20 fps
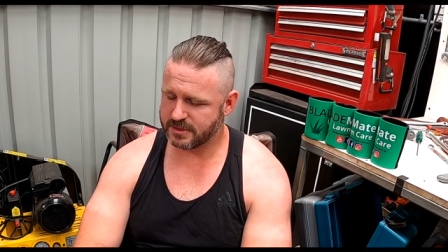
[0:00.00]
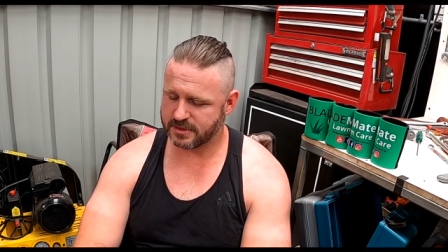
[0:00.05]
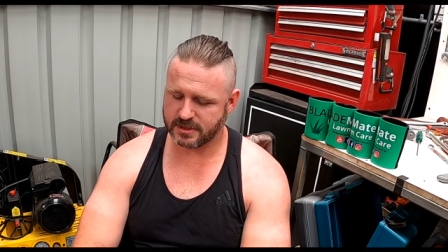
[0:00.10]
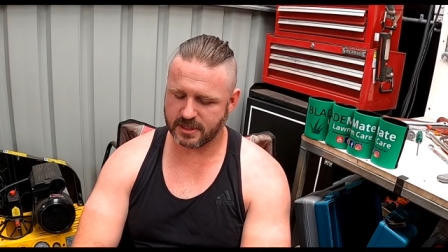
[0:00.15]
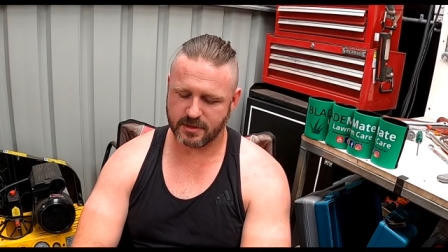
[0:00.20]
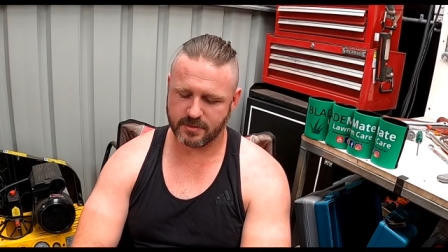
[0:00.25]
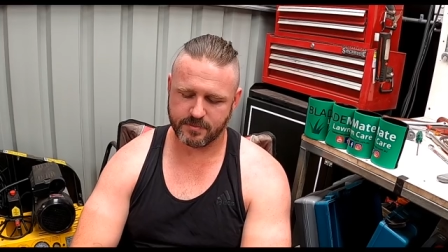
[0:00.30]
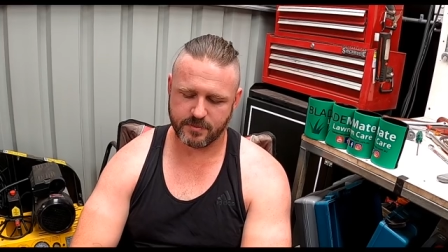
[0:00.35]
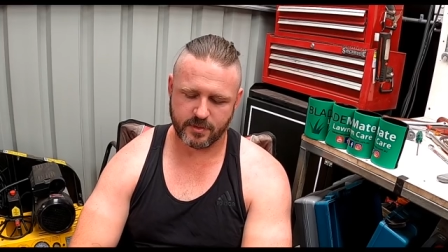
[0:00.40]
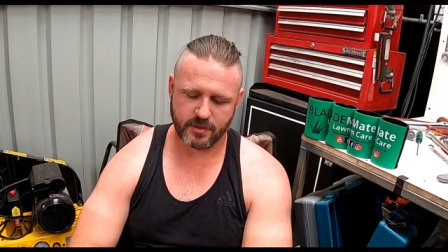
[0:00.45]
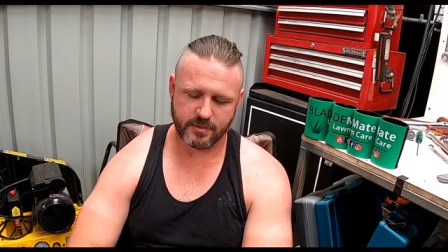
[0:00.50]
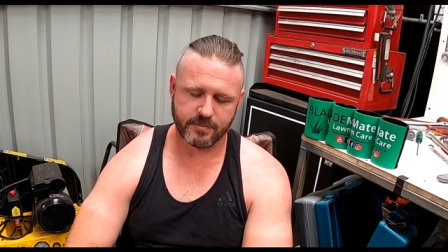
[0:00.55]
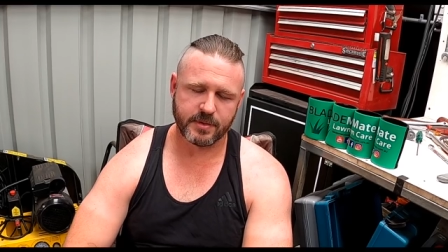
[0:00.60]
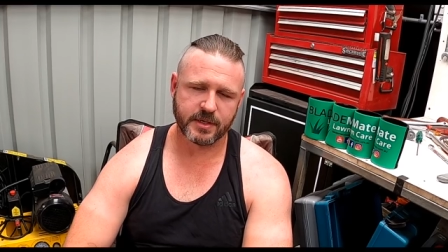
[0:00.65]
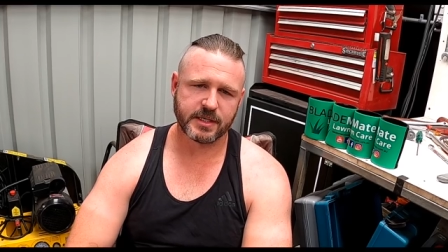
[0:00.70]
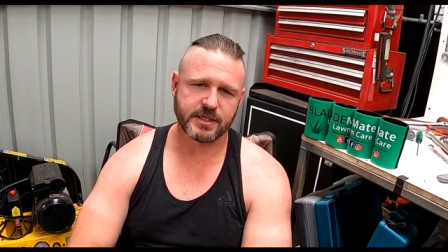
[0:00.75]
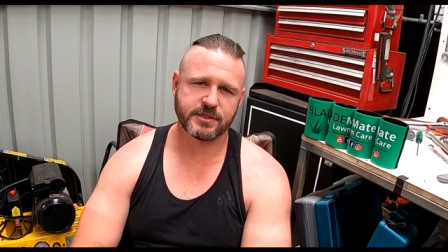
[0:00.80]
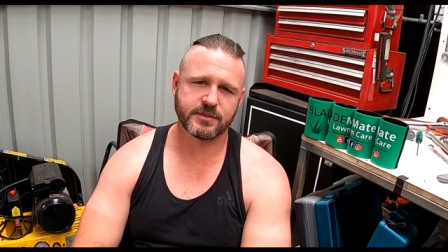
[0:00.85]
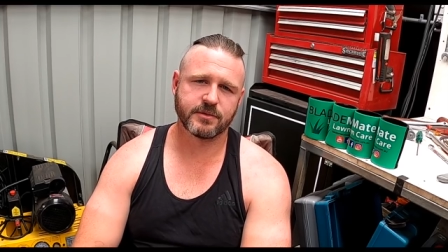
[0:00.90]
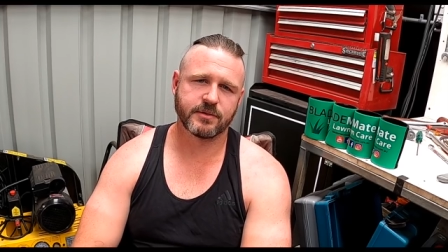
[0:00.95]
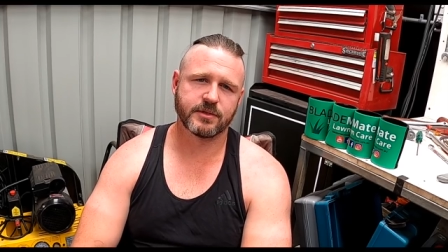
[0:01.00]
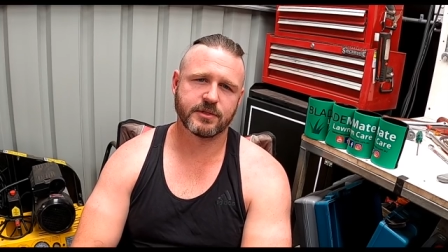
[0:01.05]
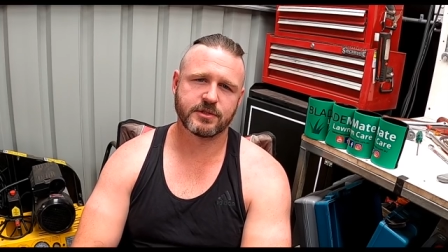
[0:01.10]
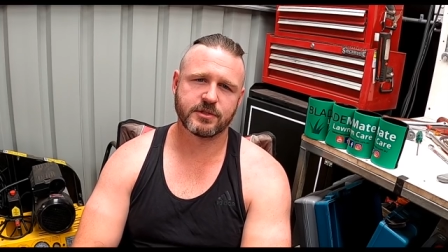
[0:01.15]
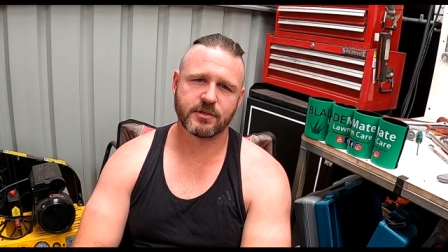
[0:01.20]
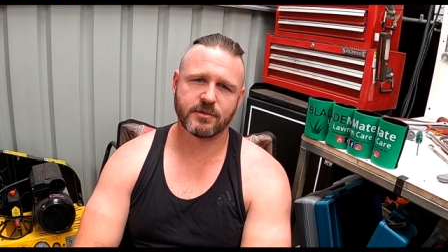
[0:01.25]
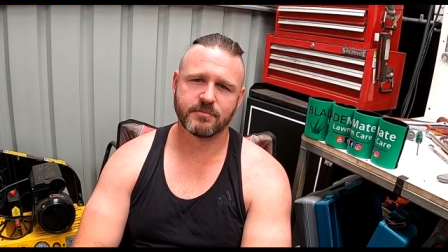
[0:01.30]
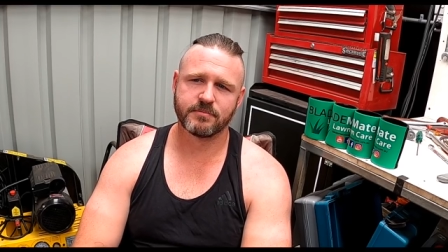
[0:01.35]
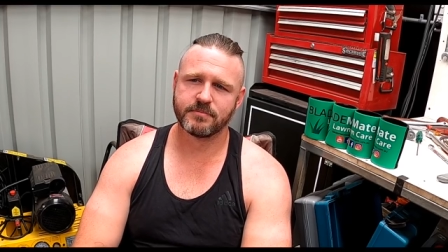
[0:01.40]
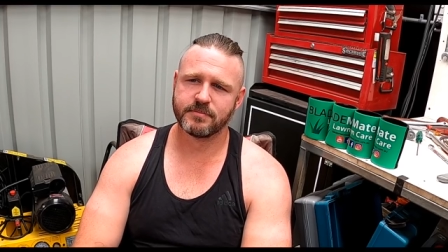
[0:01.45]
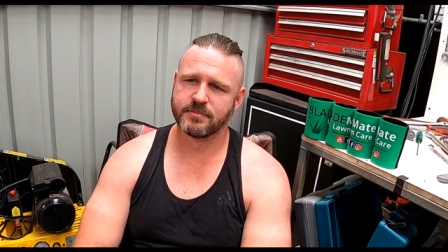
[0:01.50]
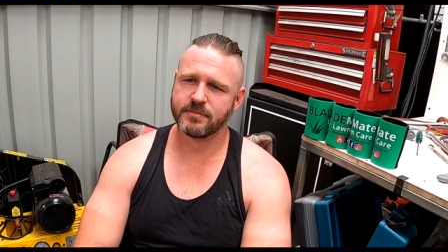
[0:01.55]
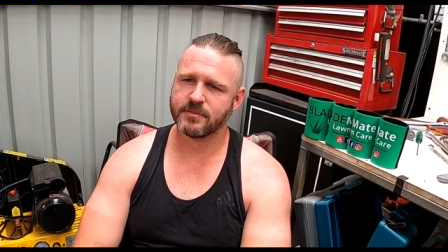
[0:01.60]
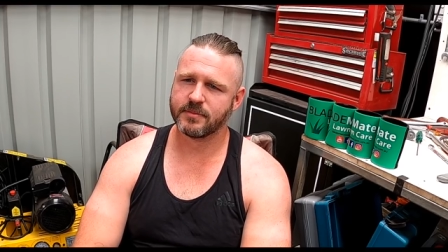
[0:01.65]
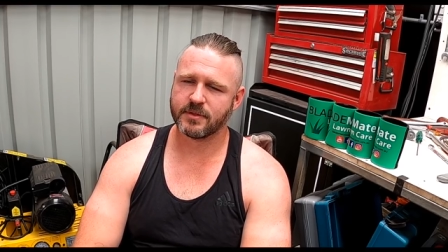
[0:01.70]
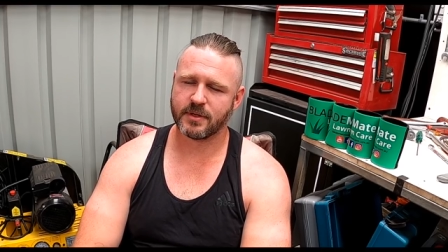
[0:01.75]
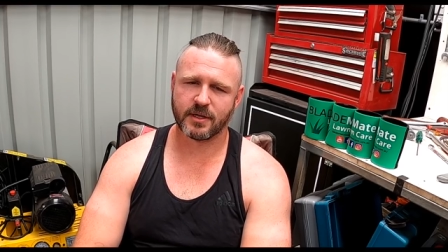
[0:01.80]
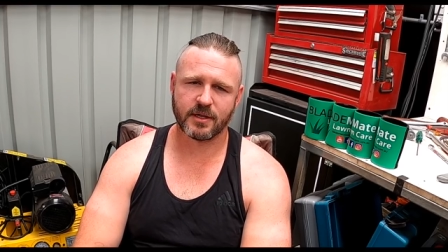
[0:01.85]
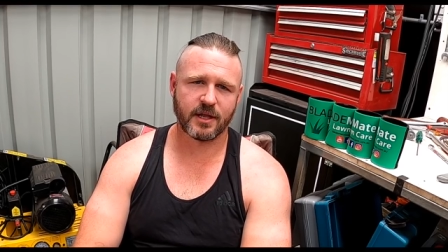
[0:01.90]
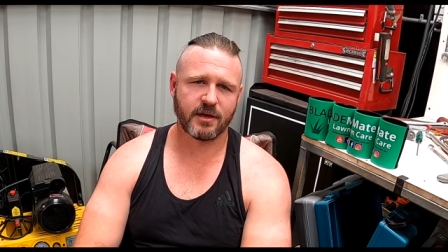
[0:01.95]
stung by bees on the job.
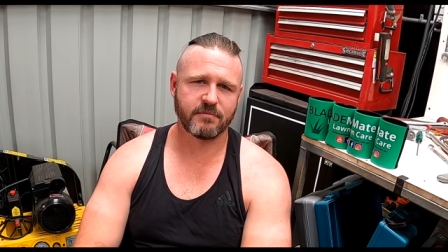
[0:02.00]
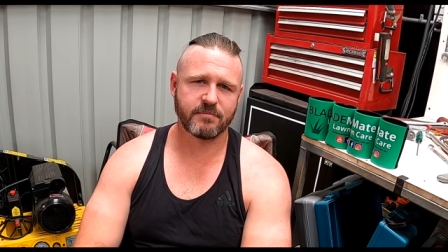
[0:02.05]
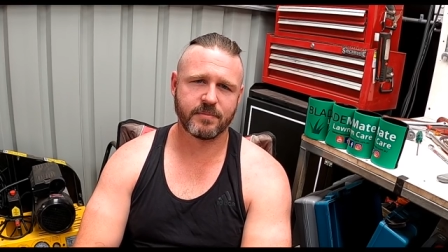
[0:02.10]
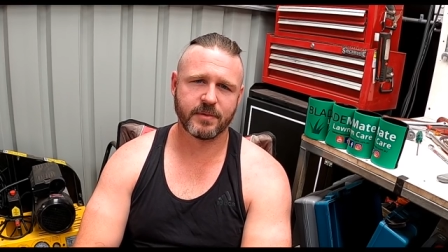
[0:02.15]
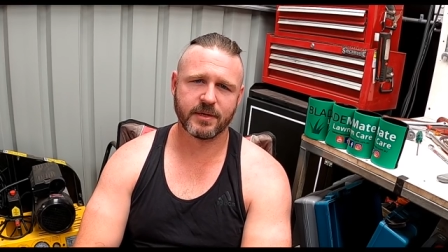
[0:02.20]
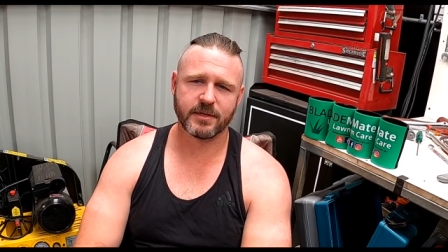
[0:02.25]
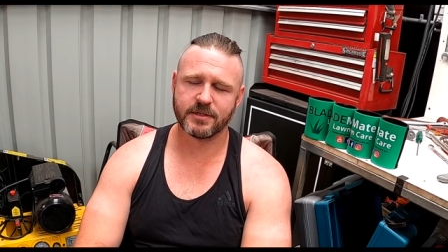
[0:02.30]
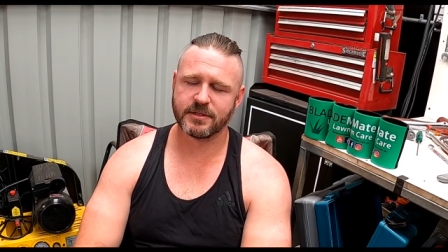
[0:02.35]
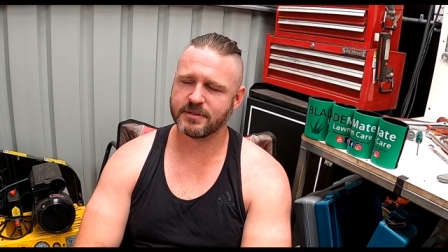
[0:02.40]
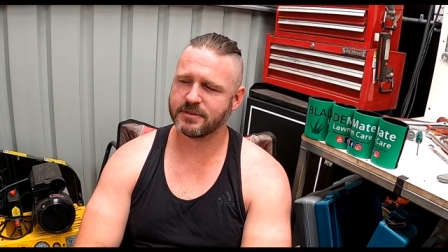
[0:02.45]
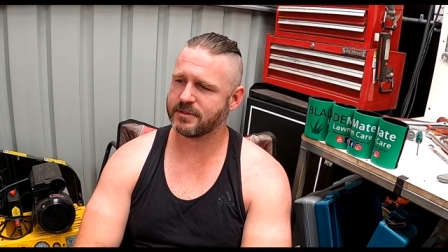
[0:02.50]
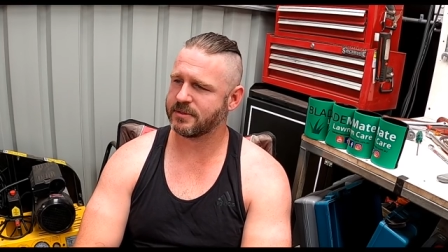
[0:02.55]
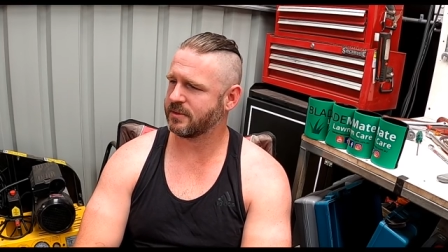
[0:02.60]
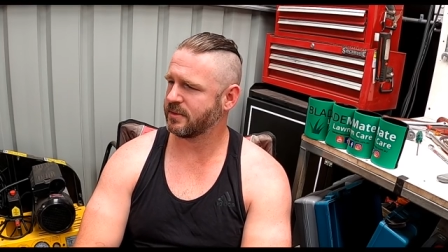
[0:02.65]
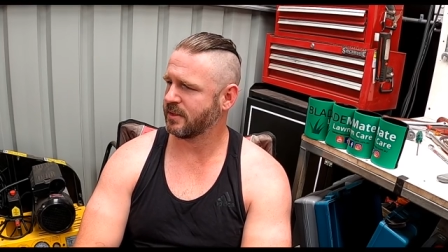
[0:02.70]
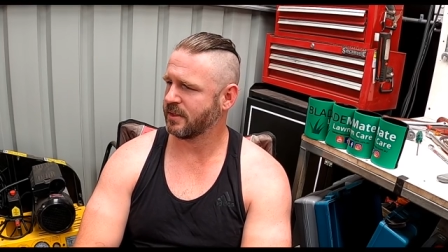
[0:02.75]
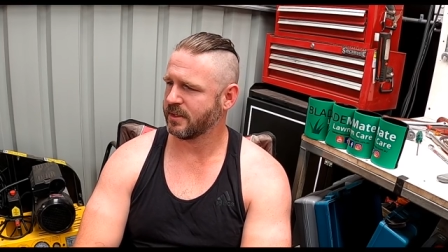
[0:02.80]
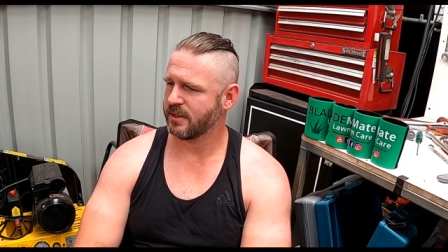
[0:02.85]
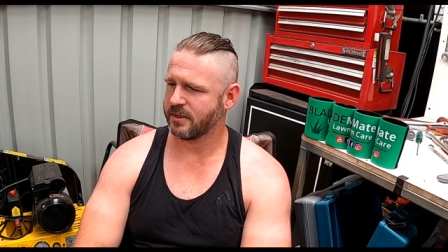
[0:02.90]
I love bees.